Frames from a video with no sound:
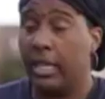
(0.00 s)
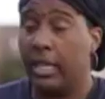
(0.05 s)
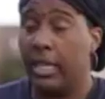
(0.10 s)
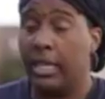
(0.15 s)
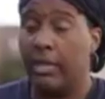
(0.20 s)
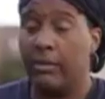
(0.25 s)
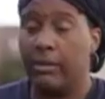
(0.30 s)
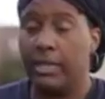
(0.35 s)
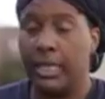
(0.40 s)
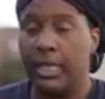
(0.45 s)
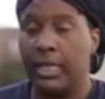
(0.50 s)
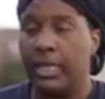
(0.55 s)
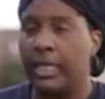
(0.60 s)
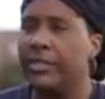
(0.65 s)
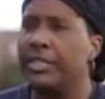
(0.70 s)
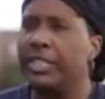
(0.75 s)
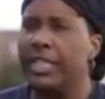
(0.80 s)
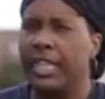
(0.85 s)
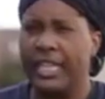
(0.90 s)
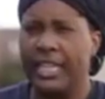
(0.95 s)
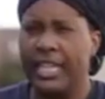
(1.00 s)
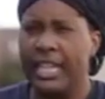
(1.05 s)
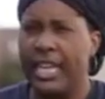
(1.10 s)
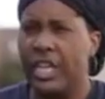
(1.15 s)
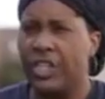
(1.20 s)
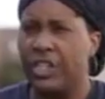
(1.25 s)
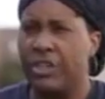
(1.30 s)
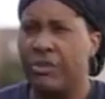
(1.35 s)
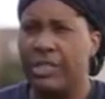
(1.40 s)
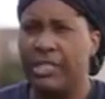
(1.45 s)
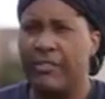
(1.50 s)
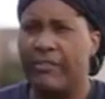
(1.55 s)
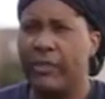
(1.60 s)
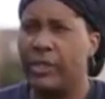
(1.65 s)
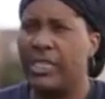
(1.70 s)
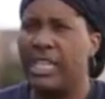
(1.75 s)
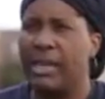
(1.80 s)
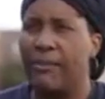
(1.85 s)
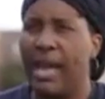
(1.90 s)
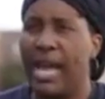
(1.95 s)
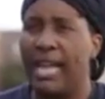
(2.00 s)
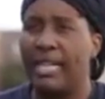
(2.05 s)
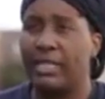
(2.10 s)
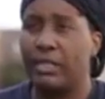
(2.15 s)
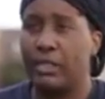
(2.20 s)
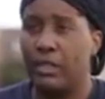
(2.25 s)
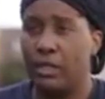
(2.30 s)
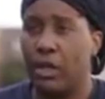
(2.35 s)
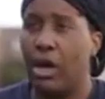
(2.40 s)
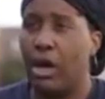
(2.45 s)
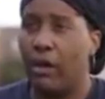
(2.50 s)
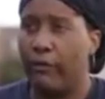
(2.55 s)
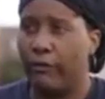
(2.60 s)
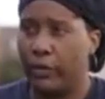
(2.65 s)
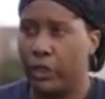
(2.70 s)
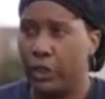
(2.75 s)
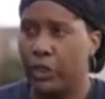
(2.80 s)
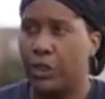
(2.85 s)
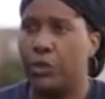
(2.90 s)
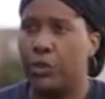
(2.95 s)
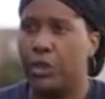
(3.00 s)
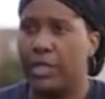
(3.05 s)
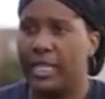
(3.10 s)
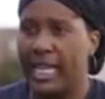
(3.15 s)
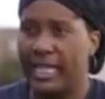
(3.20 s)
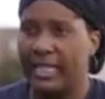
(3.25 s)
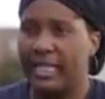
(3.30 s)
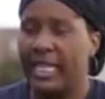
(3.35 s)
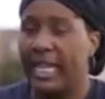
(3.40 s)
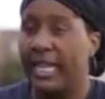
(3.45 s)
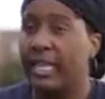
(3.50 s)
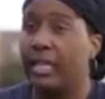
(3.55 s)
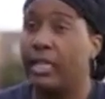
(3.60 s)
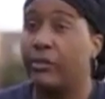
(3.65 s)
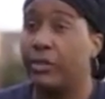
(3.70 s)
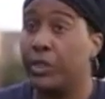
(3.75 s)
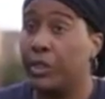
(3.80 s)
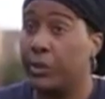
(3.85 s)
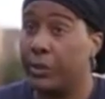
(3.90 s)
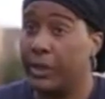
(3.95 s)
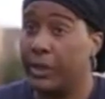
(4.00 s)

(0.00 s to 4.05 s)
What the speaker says: And it was a clear delineation. It was the first time I saw for sure that tale of two